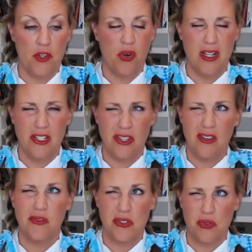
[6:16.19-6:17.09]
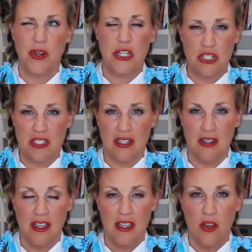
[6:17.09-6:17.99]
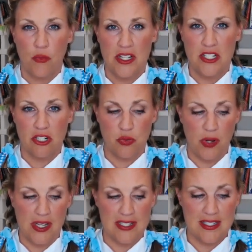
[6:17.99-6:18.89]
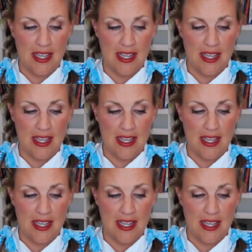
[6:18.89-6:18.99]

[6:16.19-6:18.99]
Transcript: according to i think this is richardson research was